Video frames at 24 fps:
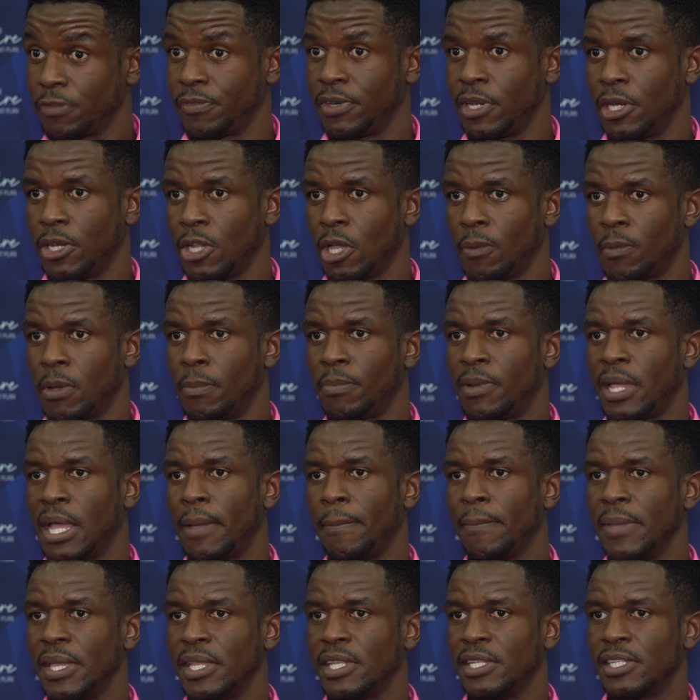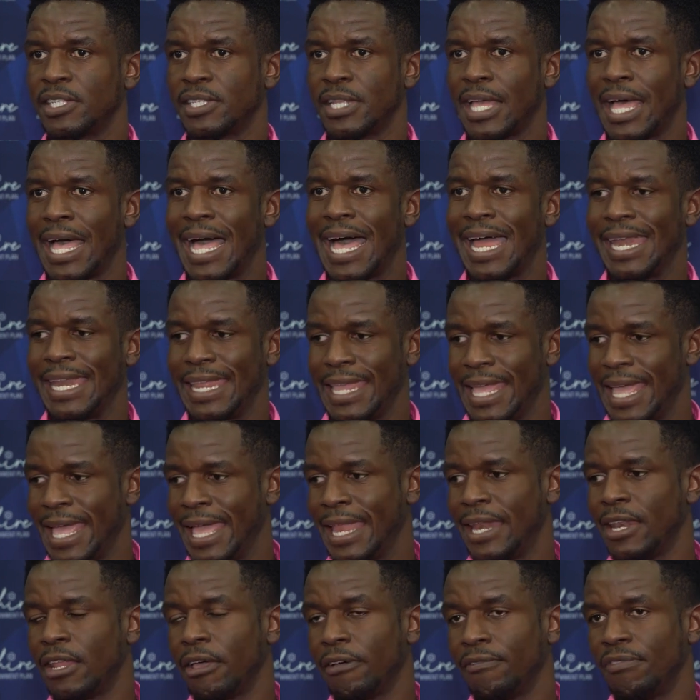of an endowment plan means that at the
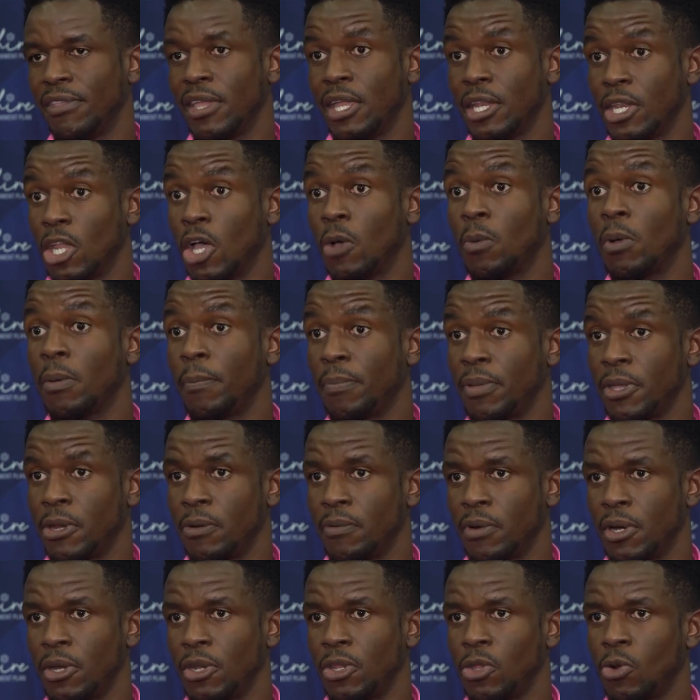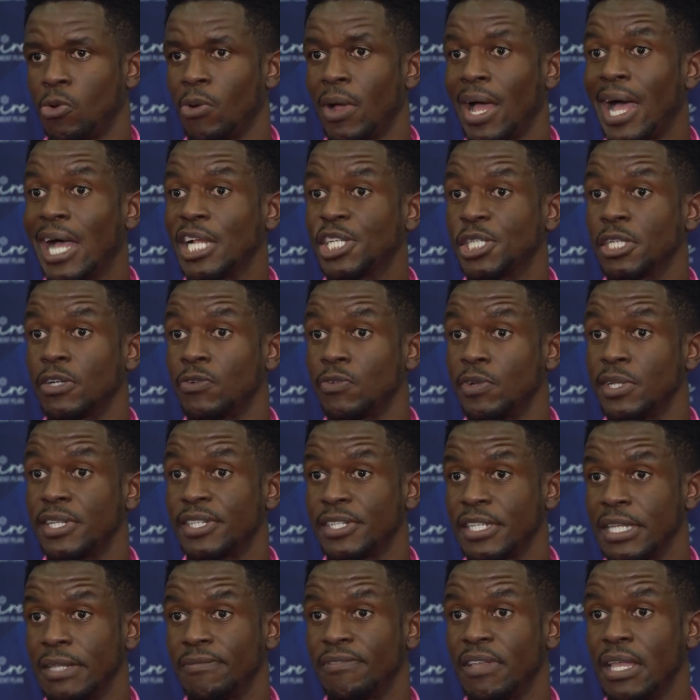end of the endowment period, you actually
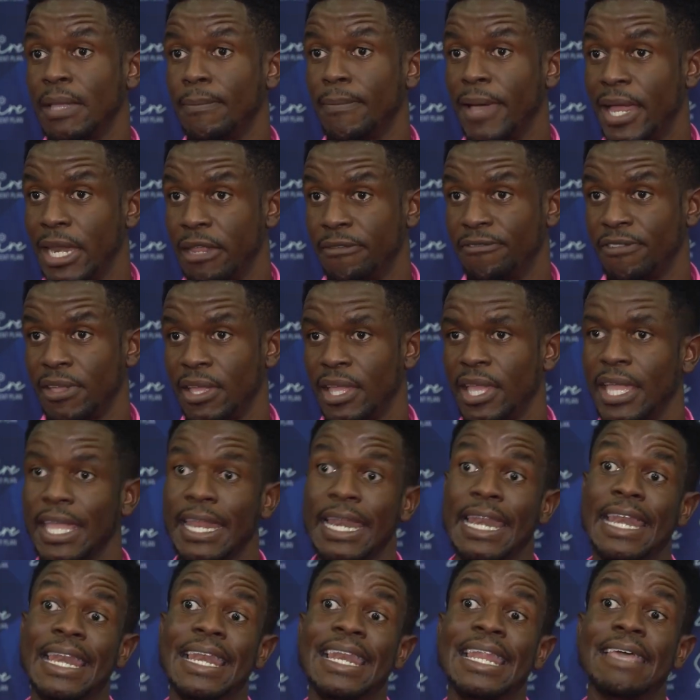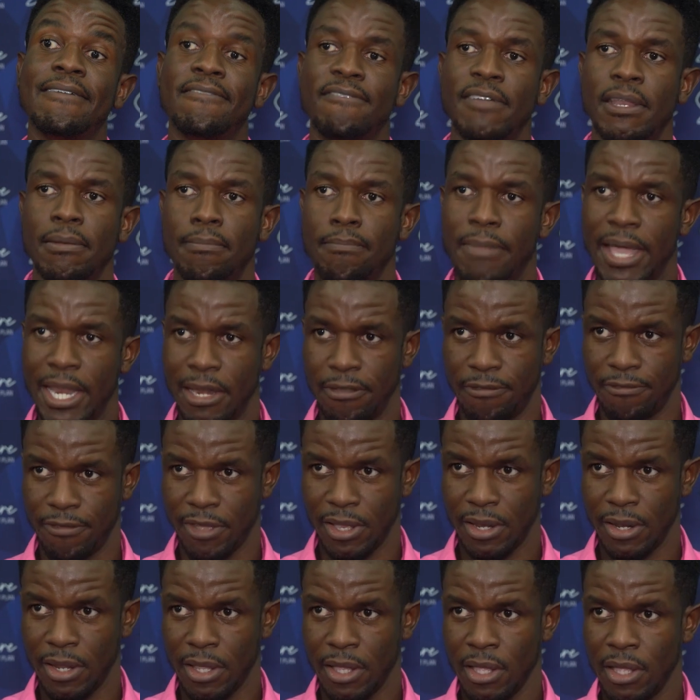receive a benefit, a living benefit,
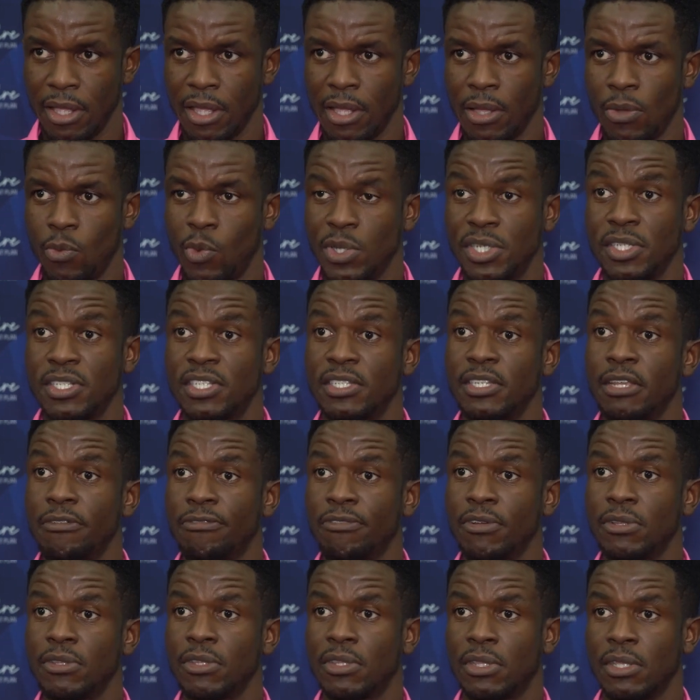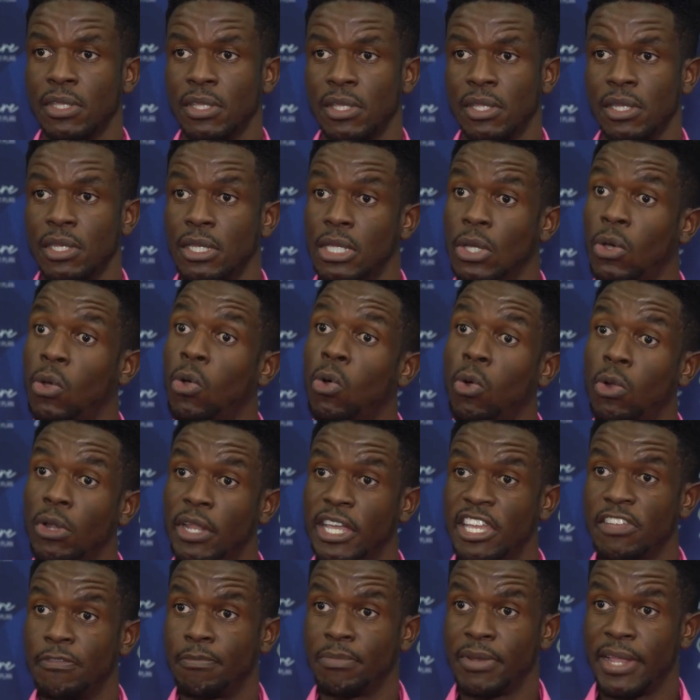which is different to the whole
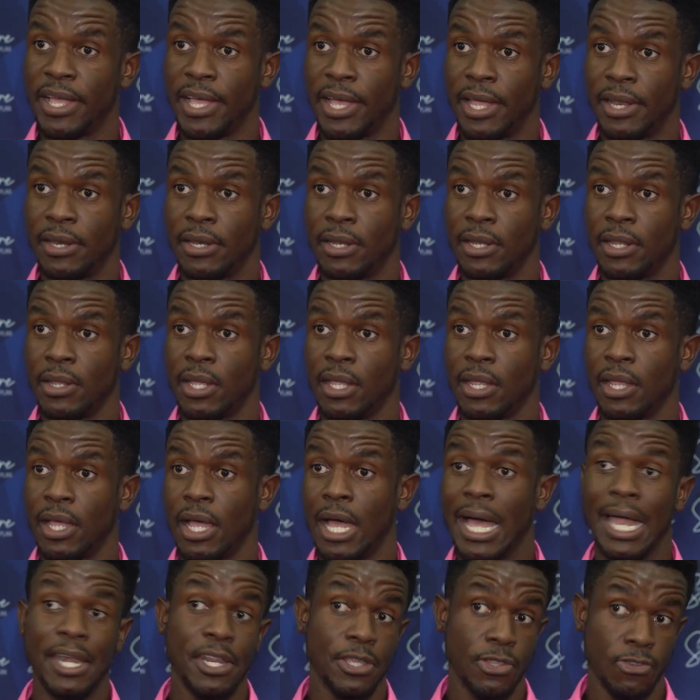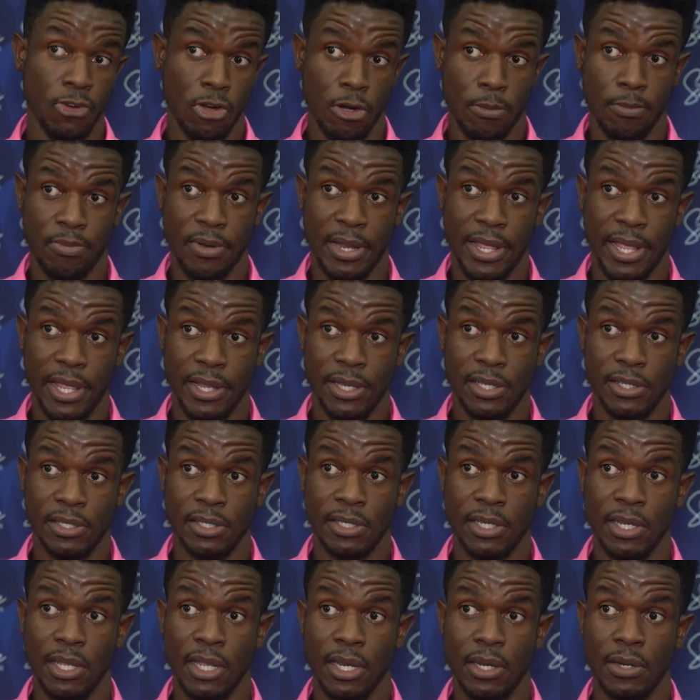life plan and the term plan,
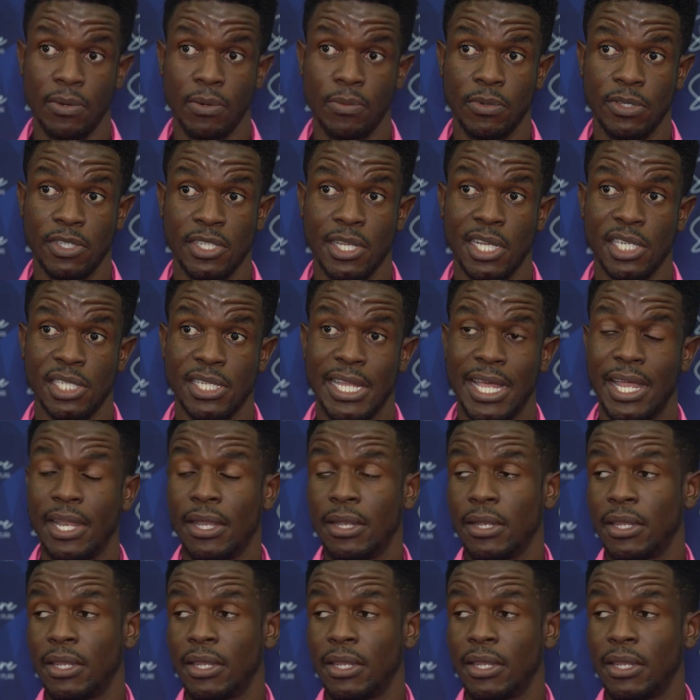such that